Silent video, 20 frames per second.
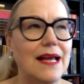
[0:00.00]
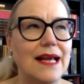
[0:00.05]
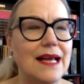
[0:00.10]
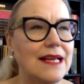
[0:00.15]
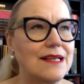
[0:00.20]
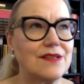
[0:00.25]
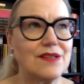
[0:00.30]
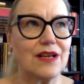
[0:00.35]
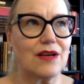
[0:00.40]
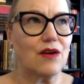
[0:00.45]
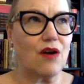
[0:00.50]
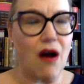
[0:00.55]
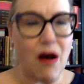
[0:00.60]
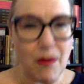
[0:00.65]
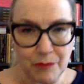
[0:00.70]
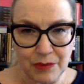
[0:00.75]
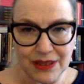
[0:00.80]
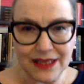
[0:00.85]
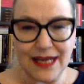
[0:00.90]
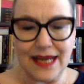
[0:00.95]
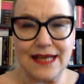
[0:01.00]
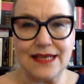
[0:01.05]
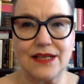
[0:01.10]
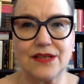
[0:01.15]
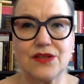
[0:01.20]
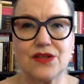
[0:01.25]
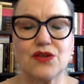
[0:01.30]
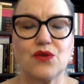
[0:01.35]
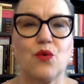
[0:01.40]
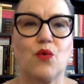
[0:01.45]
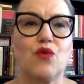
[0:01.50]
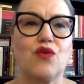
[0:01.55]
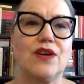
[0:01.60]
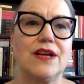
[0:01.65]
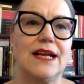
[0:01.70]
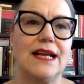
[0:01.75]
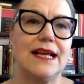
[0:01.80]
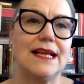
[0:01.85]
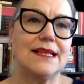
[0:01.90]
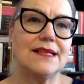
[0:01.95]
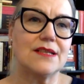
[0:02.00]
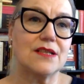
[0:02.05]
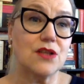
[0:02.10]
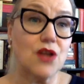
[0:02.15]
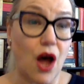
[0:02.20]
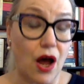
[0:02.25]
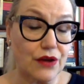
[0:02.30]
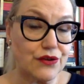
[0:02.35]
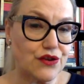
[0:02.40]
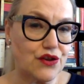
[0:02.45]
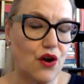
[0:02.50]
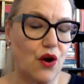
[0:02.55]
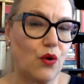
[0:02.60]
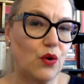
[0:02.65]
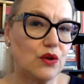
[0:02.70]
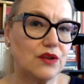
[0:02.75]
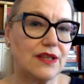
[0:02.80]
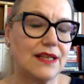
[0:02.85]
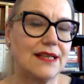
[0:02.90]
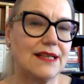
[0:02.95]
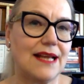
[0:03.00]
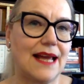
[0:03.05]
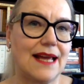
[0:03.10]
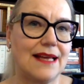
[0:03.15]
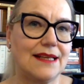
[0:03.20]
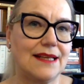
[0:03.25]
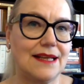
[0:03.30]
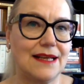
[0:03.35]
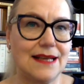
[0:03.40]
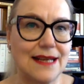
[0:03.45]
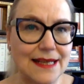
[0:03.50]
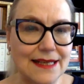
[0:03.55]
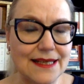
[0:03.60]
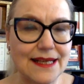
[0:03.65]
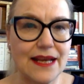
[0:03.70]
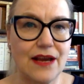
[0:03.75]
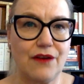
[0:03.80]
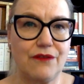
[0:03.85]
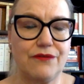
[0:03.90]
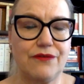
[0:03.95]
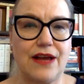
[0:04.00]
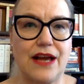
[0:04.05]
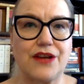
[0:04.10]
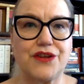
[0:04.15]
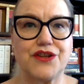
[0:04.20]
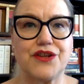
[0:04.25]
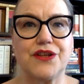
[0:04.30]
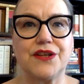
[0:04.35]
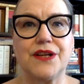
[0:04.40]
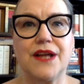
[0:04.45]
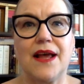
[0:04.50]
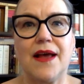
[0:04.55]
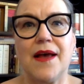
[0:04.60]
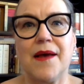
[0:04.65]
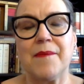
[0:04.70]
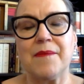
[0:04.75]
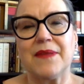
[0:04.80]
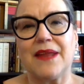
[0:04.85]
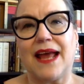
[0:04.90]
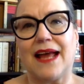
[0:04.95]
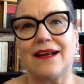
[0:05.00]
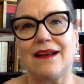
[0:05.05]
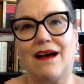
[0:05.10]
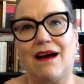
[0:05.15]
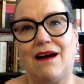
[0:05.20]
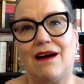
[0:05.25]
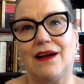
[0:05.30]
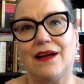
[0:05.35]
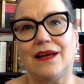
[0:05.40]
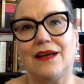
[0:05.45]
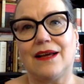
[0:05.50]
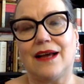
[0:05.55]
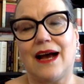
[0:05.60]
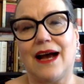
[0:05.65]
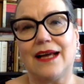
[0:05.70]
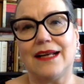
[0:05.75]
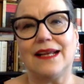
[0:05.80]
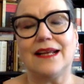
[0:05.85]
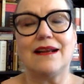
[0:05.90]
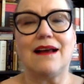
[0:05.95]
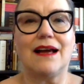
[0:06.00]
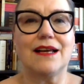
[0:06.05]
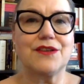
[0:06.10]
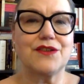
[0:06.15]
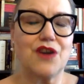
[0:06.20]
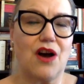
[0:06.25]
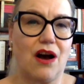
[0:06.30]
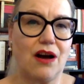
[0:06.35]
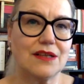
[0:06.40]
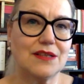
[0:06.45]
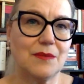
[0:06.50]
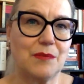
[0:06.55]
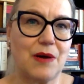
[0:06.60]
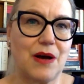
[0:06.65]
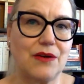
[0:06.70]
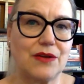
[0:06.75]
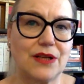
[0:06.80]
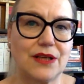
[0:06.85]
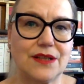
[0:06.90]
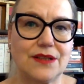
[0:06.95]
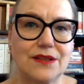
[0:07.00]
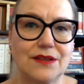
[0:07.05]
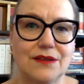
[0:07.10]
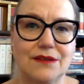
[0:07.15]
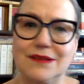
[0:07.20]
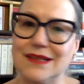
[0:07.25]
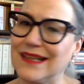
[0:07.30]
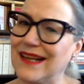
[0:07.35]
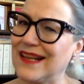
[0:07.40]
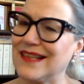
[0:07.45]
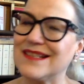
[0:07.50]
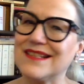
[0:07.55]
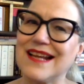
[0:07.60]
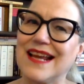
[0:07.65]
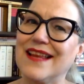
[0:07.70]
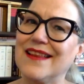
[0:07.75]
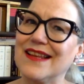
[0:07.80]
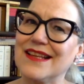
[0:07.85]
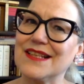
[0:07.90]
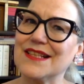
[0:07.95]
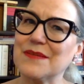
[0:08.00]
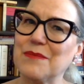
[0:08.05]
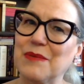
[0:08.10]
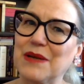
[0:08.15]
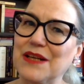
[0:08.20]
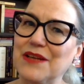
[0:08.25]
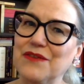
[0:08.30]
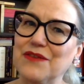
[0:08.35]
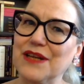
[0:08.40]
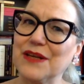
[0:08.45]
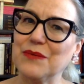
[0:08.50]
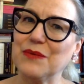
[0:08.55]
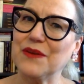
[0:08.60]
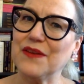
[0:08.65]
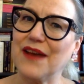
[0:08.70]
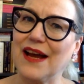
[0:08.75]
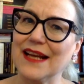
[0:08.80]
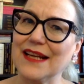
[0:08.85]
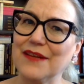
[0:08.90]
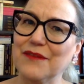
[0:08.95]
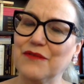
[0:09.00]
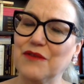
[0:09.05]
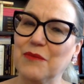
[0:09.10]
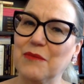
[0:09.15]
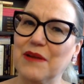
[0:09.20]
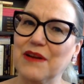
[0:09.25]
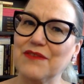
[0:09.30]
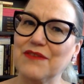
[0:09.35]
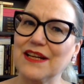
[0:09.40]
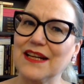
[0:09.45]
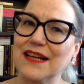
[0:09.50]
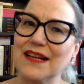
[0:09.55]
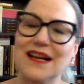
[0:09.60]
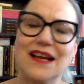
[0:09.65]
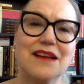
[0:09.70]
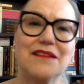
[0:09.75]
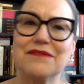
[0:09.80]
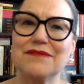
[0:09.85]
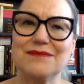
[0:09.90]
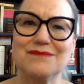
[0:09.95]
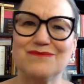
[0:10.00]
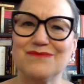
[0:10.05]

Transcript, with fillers: It's a complicated story. It's not told in any linear fashion. And I, Heidi and I talked about it. Did I say that somebody read with Heidi for my reading life?